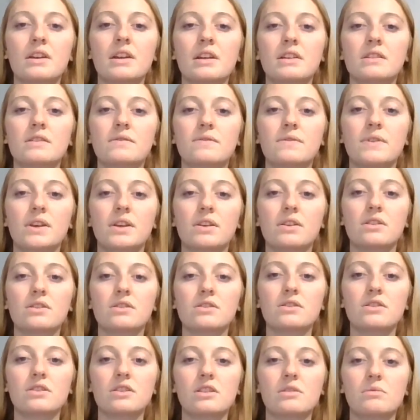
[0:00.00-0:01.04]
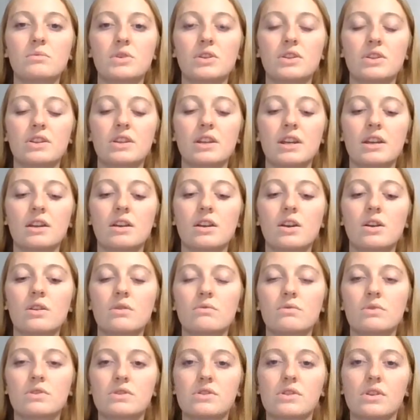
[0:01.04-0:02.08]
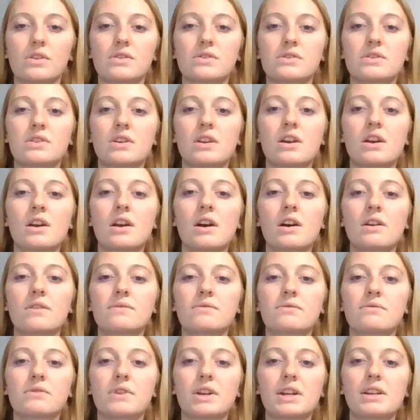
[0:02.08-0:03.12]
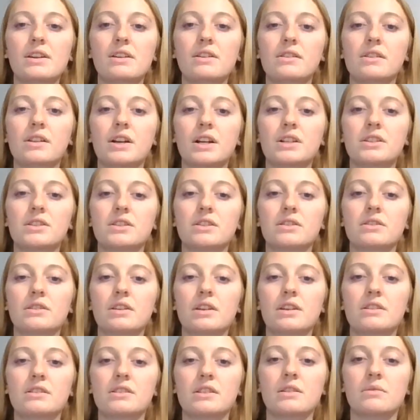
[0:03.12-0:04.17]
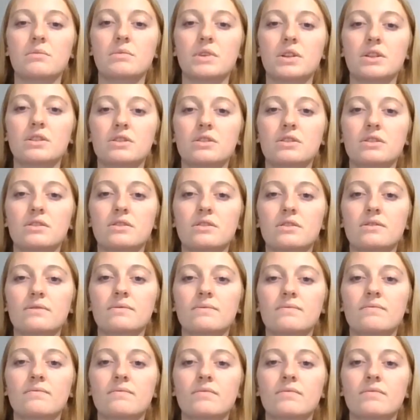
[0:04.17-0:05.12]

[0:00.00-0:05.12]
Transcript: is failure to communicate results of radiologic examinations.